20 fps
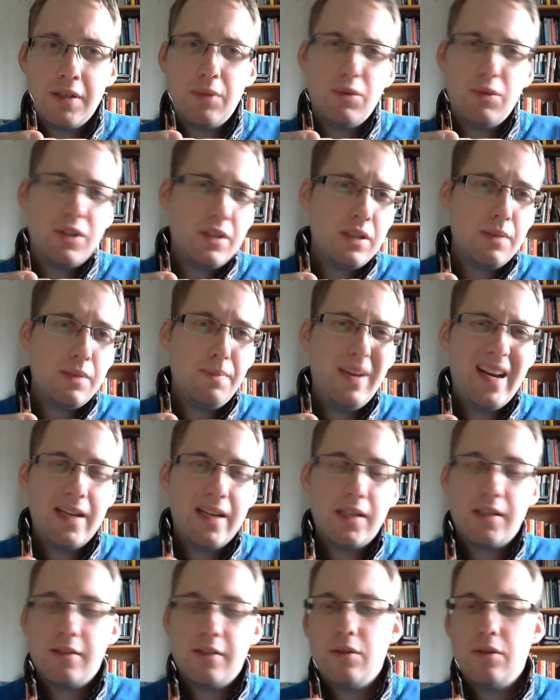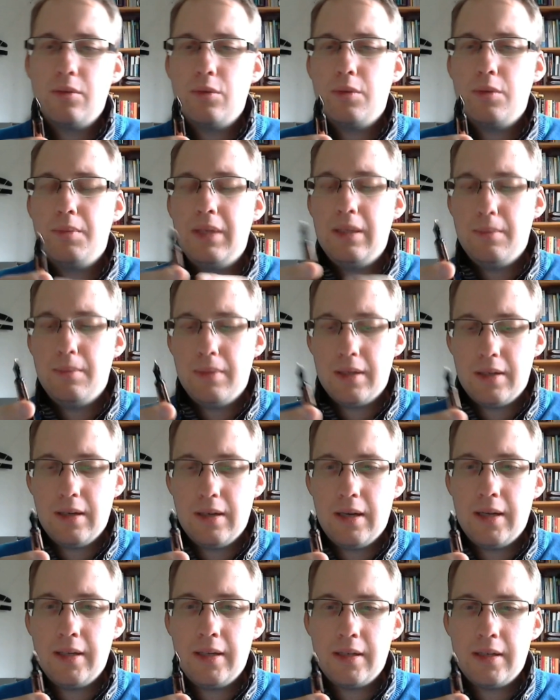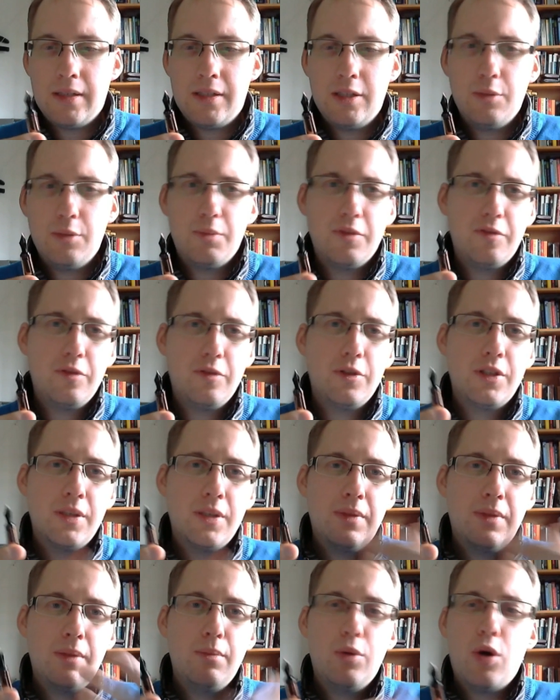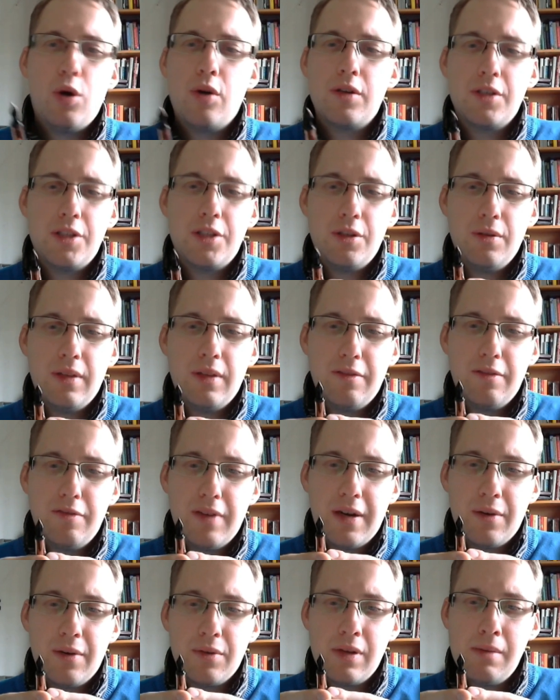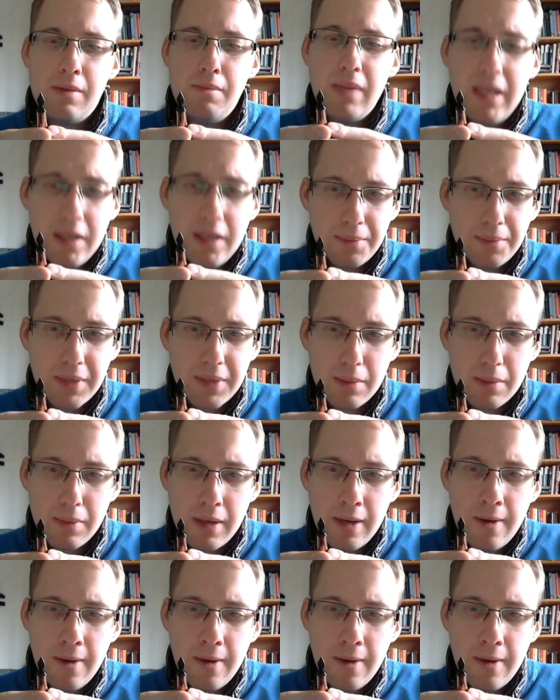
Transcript: It wasn't as bad as I thought it would be, but I, I still prefer something broader, so they found a medium name.